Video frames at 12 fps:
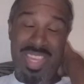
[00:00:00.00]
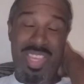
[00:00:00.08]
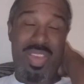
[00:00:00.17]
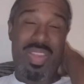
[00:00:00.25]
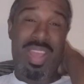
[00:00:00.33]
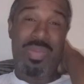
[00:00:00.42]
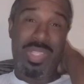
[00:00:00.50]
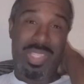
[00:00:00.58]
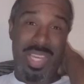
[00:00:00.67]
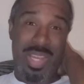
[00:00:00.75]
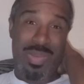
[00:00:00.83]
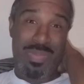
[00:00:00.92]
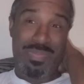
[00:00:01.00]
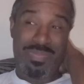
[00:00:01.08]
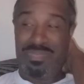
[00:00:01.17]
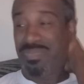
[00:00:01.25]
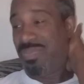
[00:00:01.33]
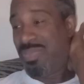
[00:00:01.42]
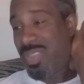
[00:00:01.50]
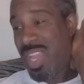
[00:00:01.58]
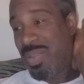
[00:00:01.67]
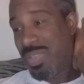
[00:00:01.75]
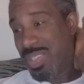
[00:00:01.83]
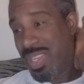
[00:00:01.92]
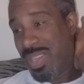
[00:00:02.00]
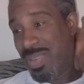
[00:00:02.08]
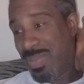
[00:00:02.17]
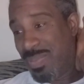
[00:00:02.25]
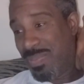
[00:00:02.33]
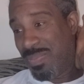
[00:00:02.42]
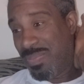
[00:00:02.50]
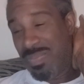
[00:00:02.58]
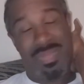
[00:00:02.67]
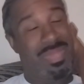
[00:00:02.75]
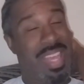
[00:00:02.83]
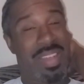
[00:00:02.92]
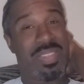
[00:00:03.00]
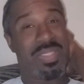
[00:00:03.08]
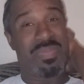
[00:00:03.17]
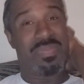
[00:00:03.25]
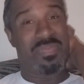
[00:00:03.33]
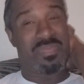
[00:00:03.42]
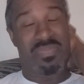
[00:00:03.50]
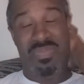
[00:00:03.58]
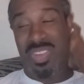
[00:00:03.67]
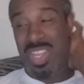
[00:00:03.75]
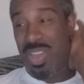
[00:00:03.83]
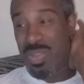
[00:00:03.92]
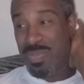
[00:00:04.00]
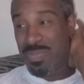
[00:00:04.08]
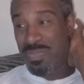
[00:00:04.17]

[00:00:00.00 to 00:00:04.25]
Yo, that was dope. That was dope. That was dope.